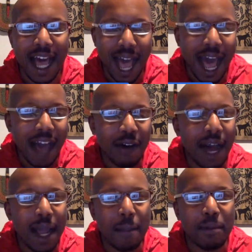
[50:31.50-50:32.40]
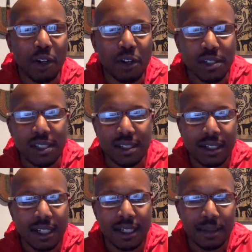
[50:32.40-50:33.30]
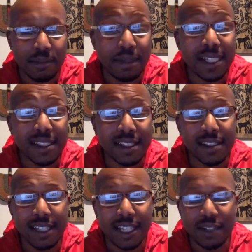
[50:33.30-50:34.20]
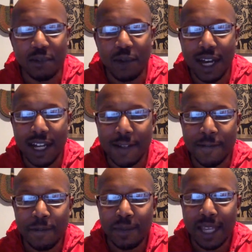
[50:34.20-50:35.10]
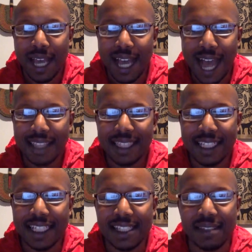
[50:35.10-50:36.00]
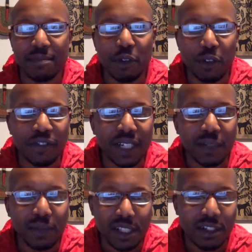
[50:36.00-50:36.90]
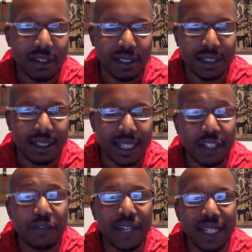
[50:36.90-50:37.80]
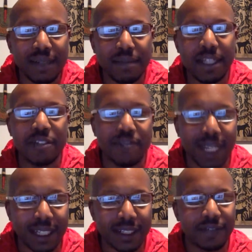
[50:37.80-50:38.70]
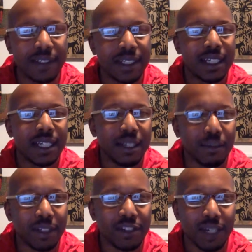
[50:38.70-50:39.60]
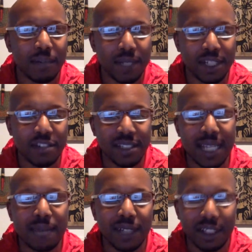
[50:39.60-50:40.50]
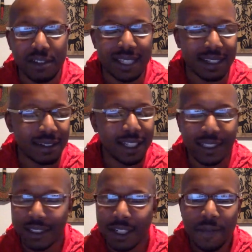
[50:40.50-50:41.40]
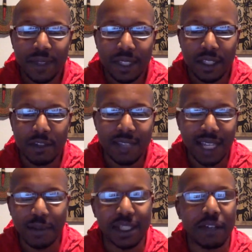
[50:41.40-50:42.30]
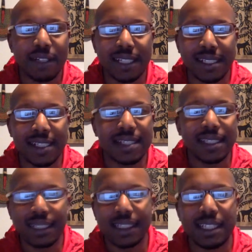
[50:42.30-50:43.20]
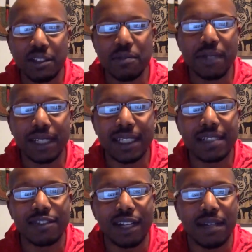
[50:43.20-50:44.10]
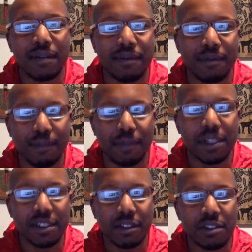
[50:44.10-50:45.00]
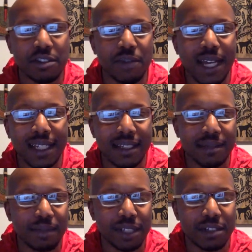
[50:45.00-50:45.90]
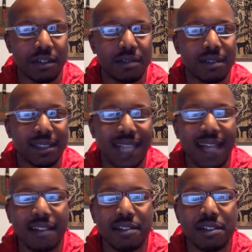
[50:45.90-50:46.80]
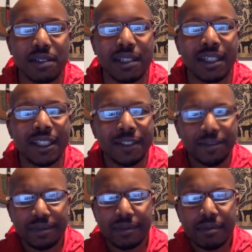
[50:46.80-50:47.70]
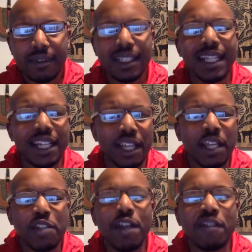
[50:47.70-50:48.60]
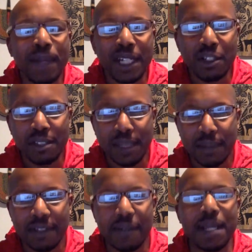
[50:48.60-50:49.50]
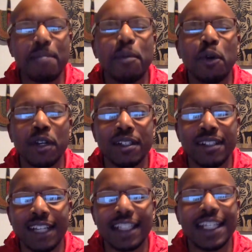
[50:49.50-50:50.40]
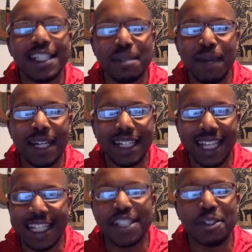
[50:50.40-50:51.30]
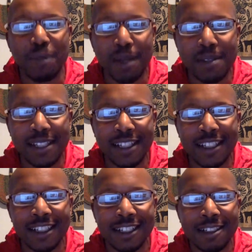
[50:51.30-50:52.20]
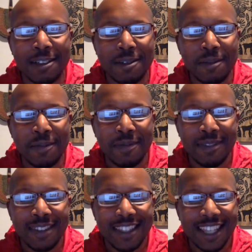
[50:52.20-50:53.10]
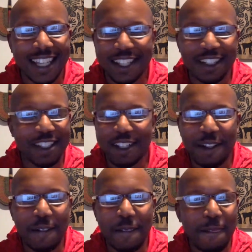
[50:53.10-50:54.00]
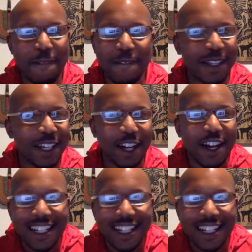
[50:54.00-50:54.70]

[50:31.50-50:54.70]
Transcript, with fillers: how I approach business and why I think it's more fun when you start to innovate and be creative and really try to put your stamp on, like you said, in London. You take what's already existing and then you really try to put your own swag and put your own style onto it. Mm-hmm. Like, you ever been doing something important and then somebody like interrupts it? Like, absolutely. Yeah, all